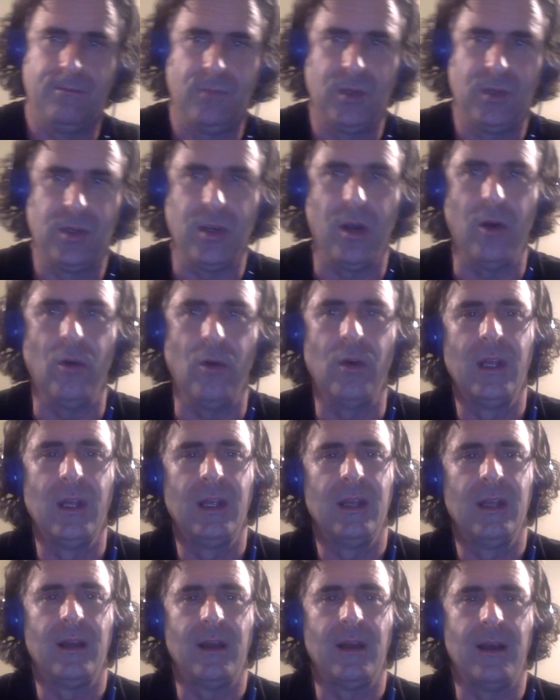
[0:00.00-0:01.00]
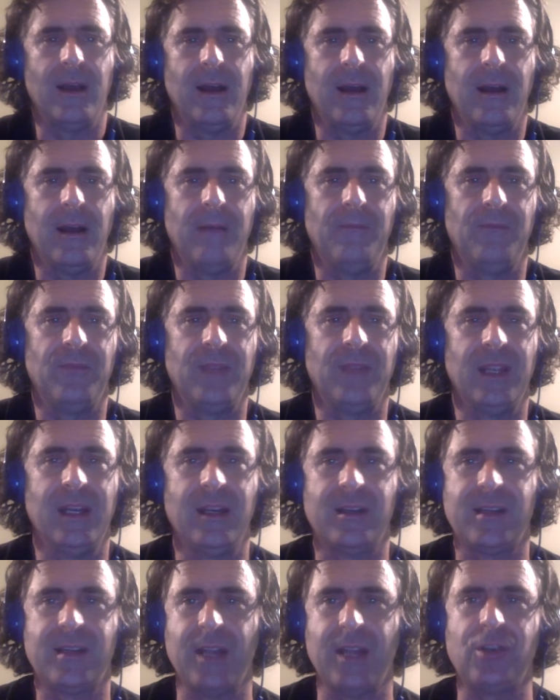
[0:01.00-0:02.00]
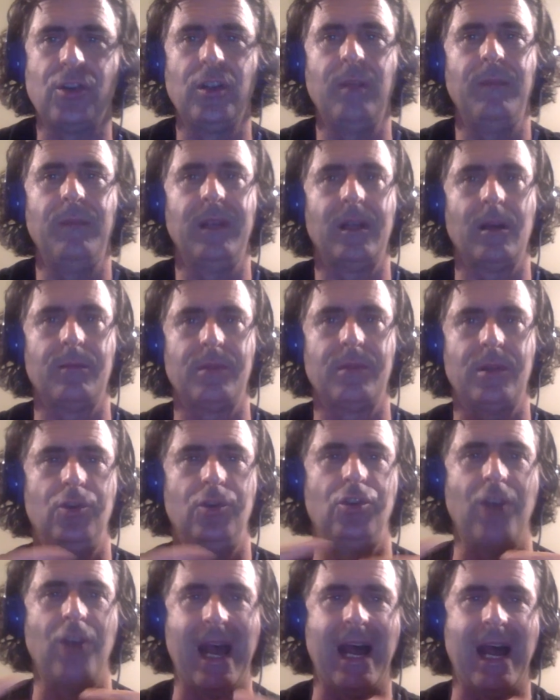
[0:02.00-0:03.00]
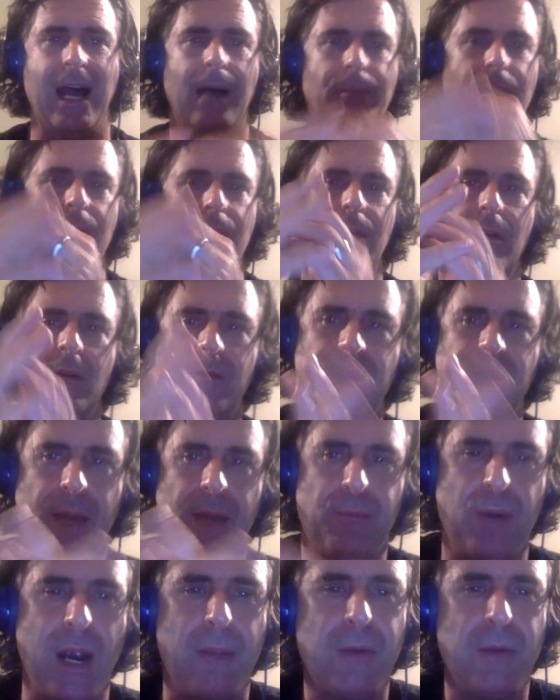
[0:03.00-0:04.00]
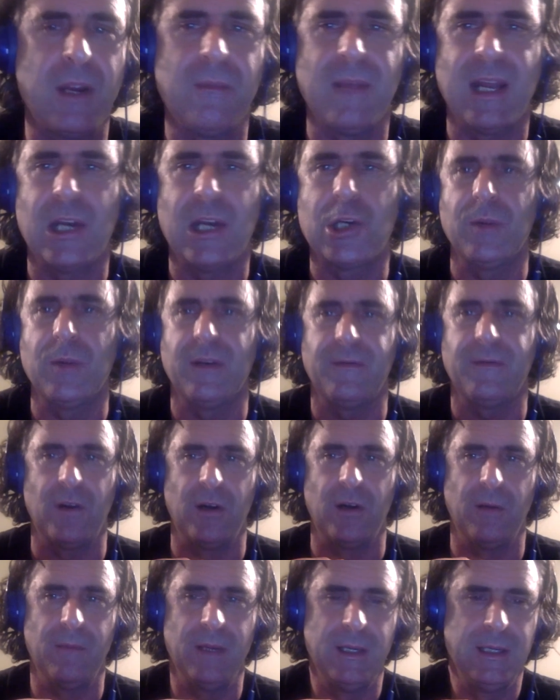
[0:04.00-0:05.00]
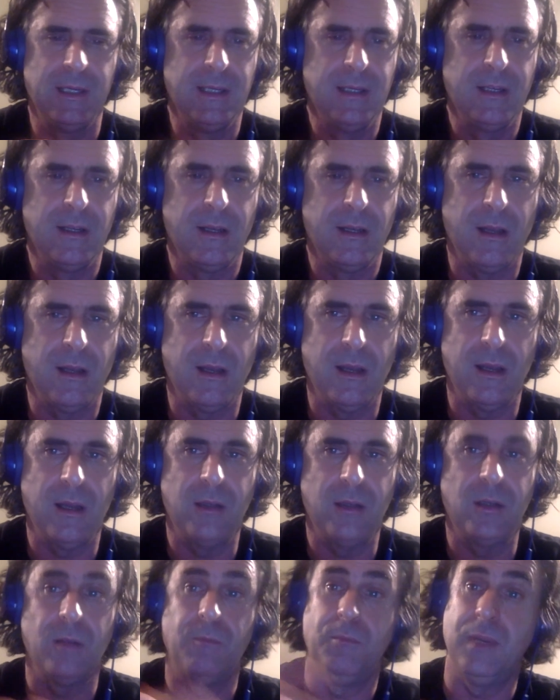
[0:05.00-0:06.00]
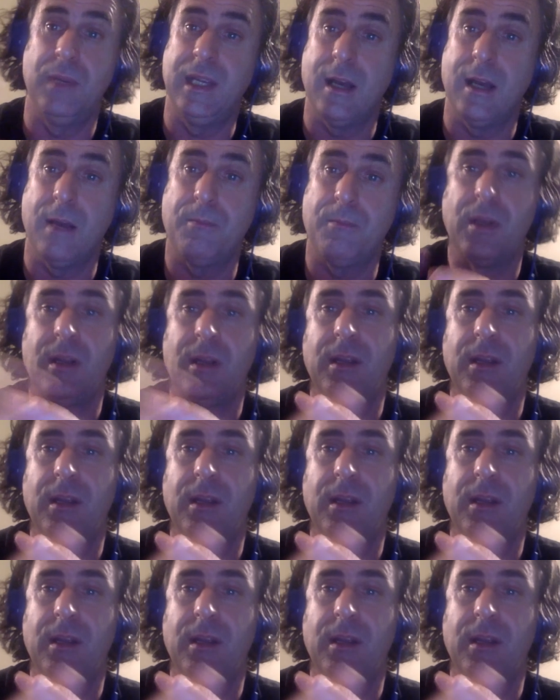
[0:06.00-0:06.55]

So it essentially becomes the job of that property management firm to beat up